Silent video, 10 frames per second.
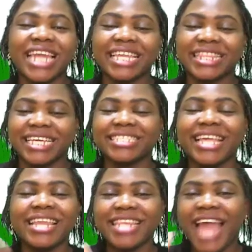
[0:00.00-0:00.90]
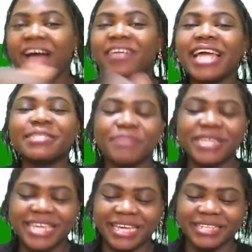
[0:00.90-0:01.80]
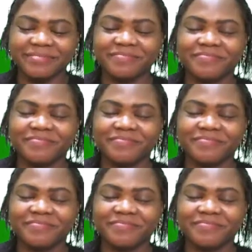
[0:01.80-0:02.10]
like this. Now let's begin.